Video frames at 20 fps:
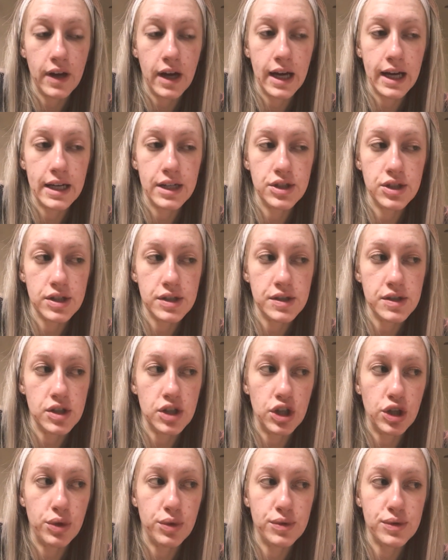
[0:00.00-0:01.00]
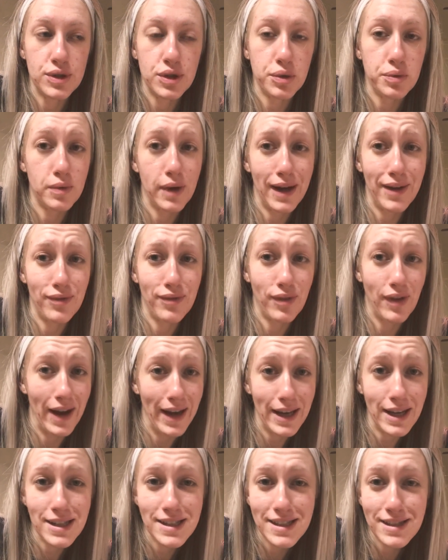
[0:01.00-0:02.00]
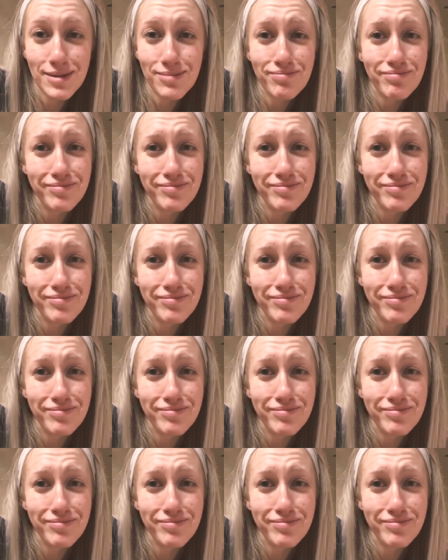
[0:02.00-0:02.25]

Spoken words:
I had just used the right rice.